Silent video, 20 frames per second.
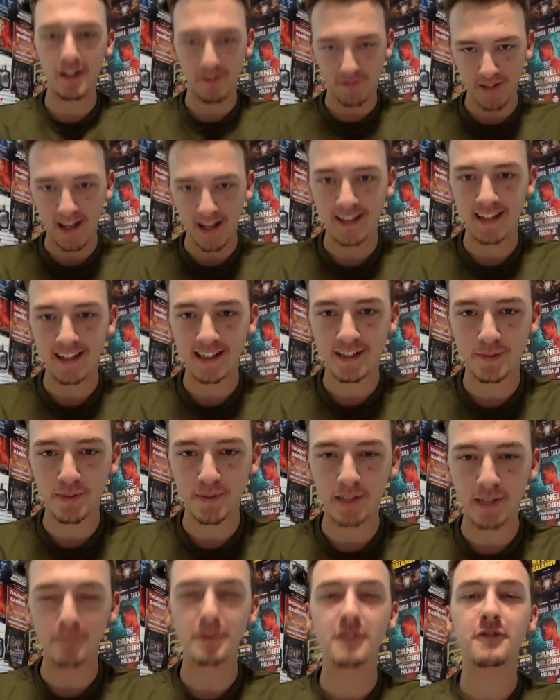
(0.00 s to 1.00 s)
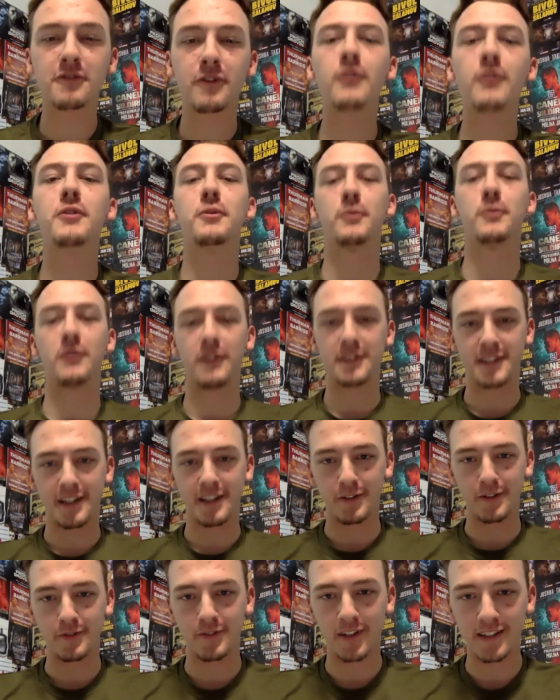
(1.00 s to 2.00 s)
of that next week and before the world
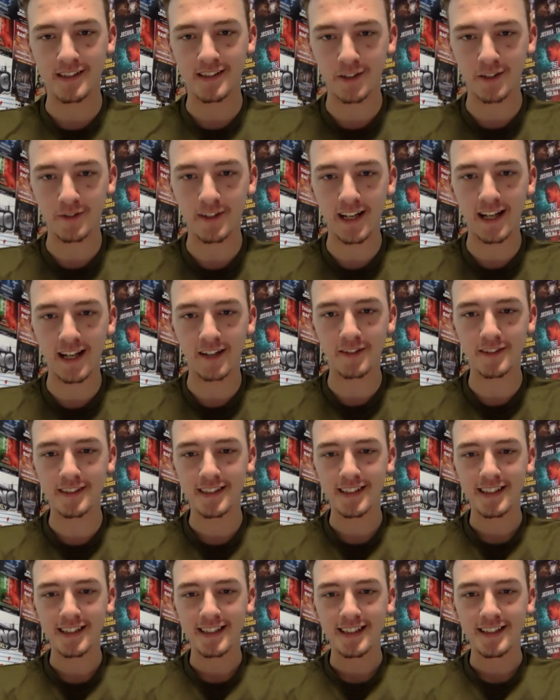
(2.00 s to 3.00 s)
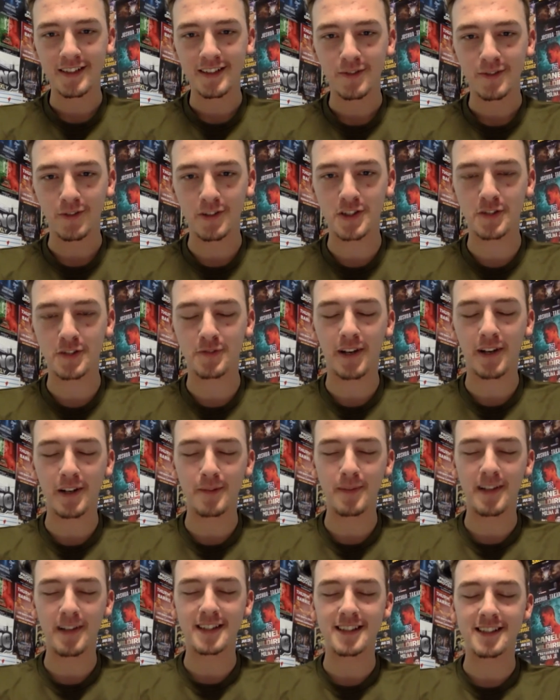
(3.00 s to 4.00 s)
title fights go down, what's your final
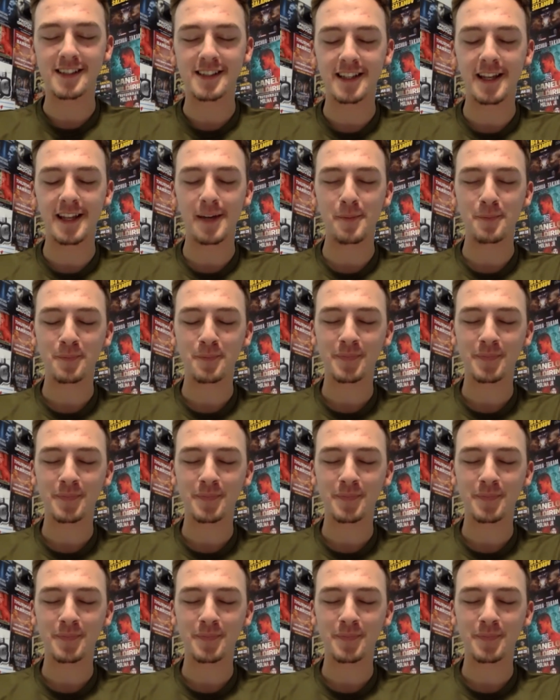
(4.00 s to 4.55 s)
message to them?